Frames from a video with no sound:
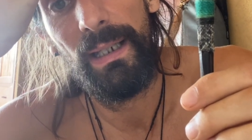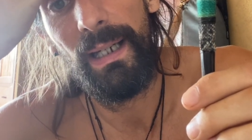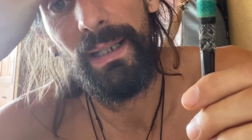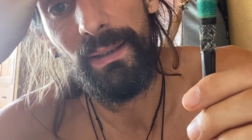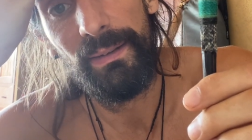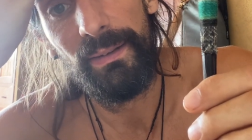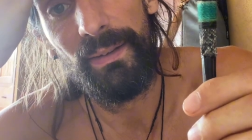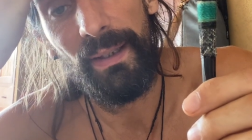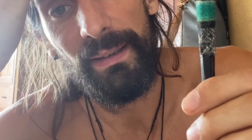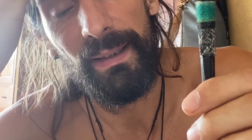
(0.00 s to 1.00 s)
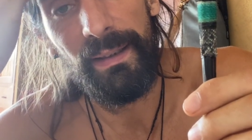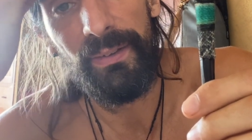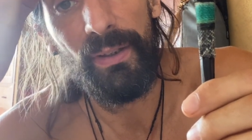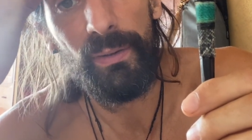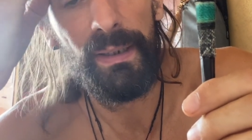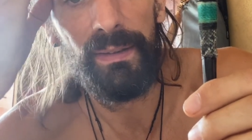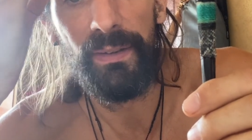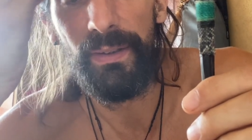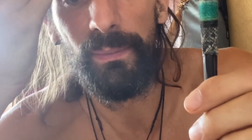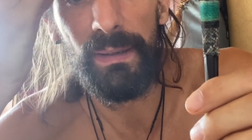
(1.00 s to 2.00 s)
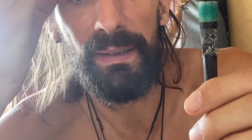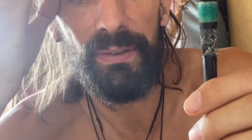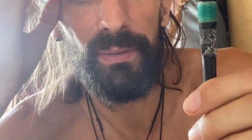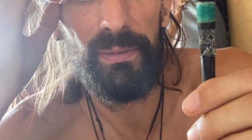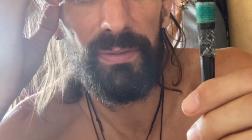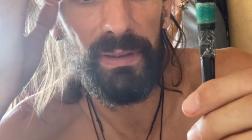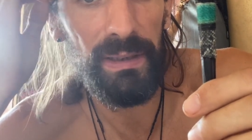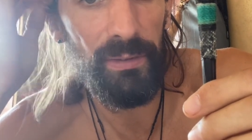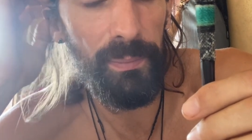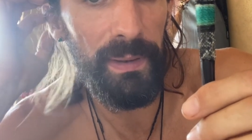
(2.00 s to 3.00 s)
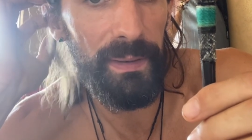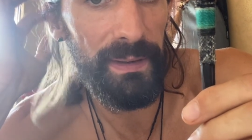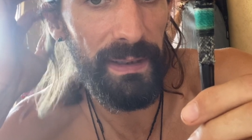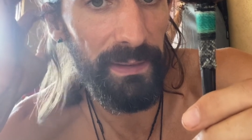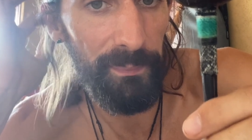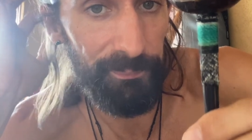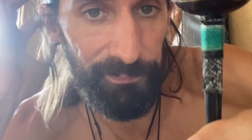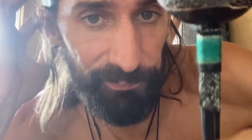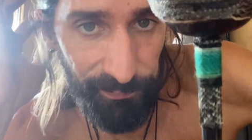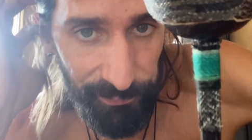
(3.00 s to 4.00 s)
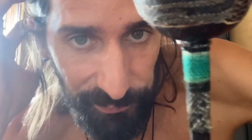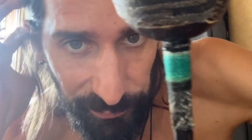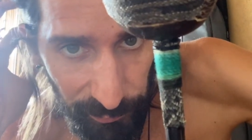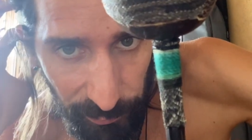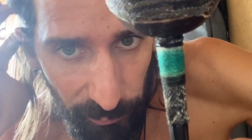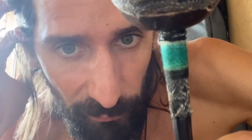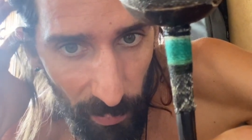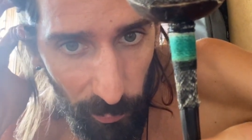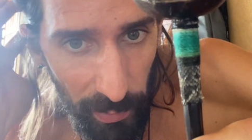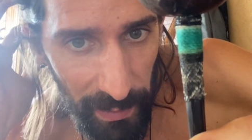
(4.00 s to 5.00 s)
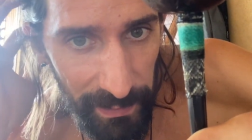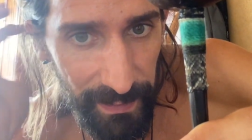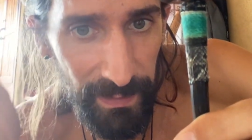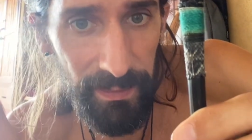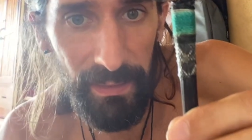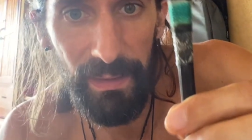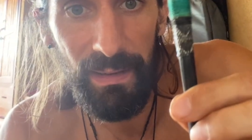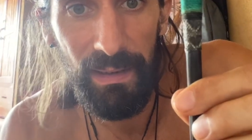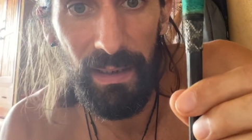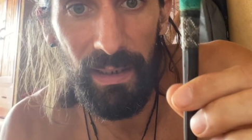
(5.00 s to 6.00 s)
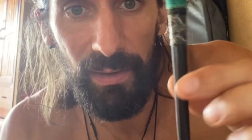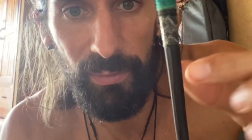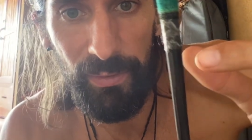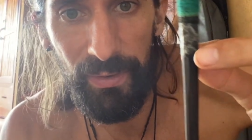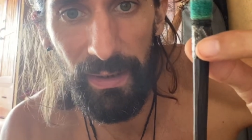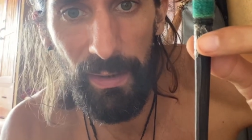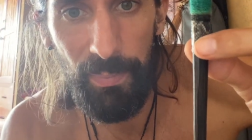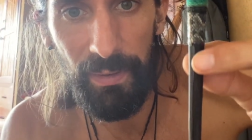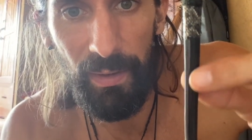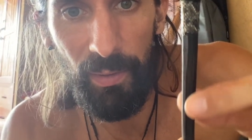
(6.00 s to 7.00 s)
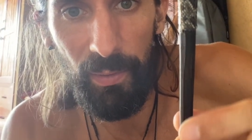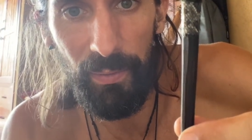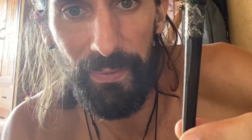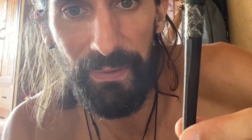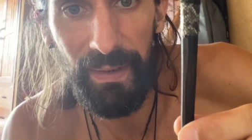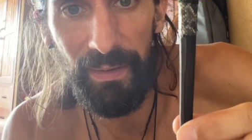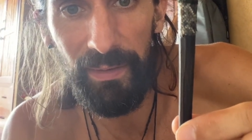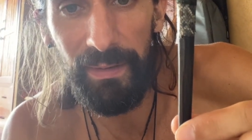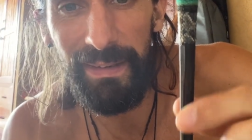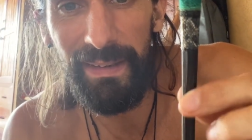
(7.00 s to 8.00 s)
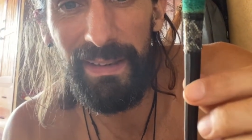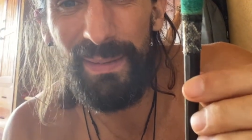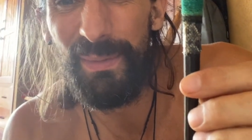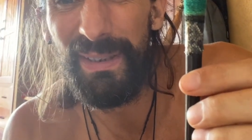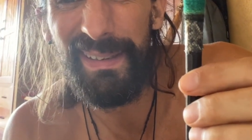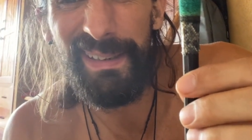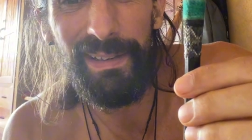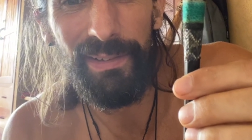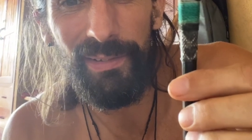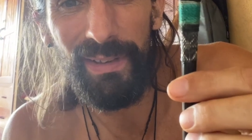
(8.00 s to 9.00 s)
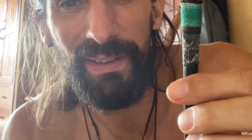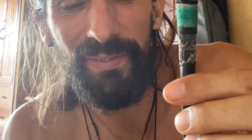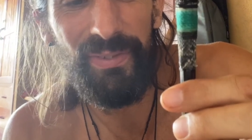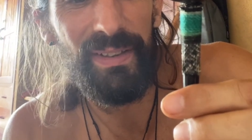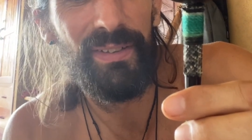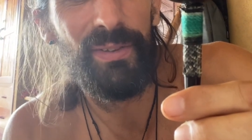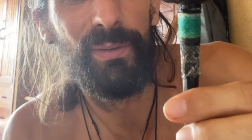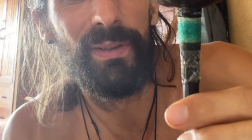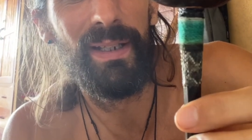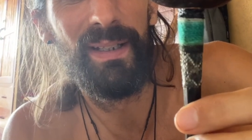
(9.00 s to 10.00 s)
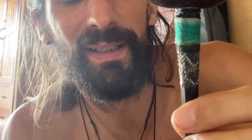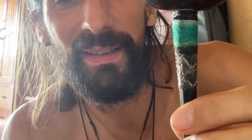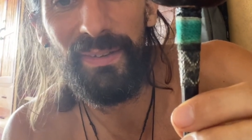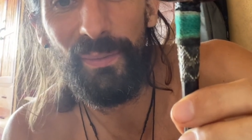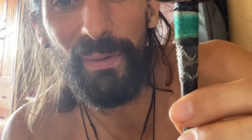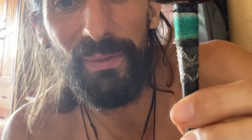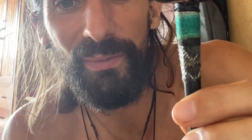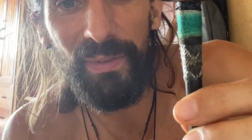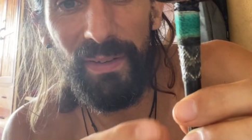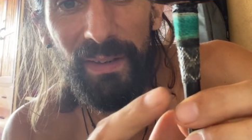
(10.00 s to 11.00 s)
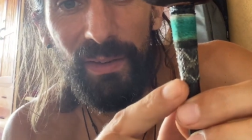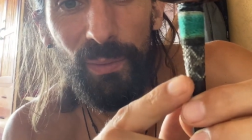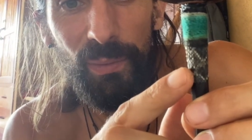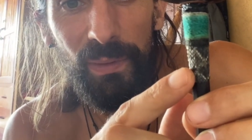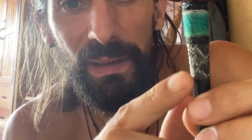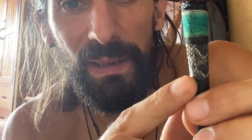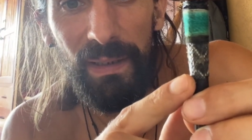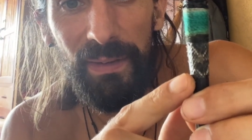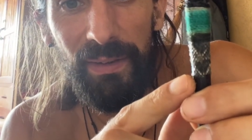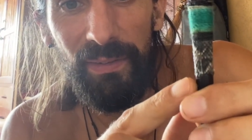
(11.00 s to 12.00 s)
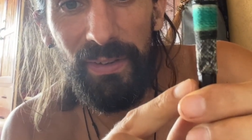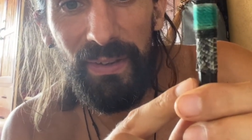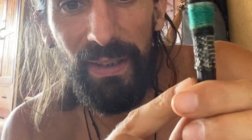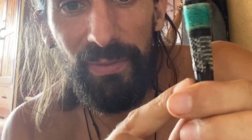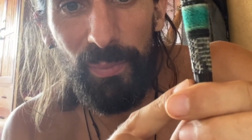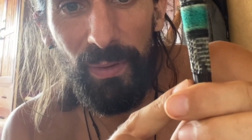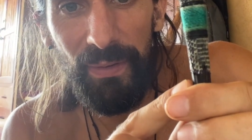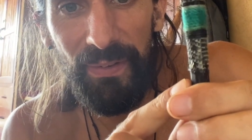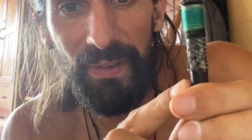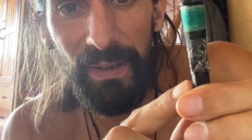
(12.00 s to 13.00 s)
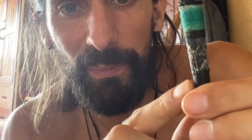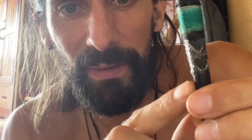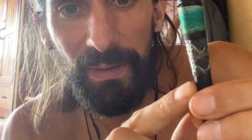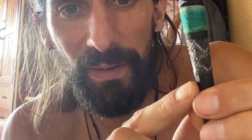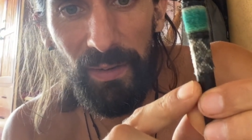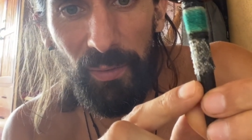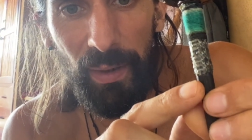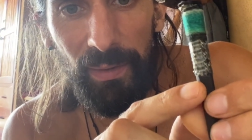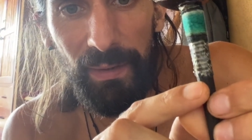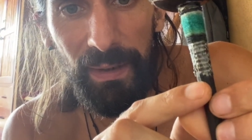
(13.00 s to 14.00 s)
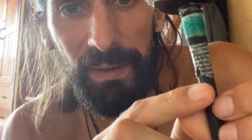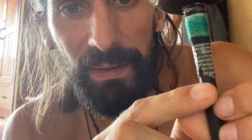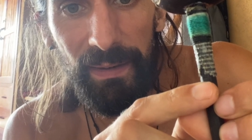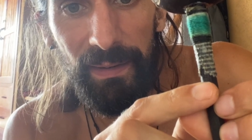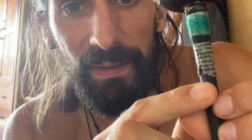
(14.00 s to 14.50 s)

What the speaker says: and I let it soak in some glycerin for a little bit. And then what I did, originally I put the whole skin on here, but it didn't really fit too nice. It wasn't very cool. So I just left one segment going around here.